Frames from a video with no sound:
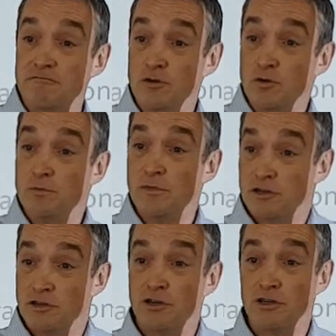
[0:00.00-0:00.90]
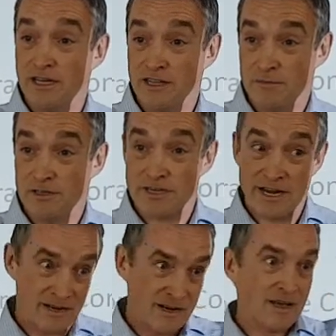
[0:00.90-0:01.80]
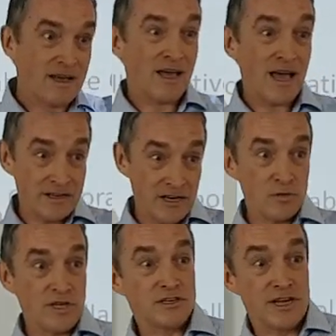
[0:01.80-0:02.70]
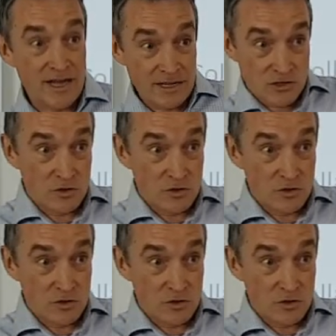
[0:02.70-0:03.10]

room and cuddling them and saying, I know this guy, he's a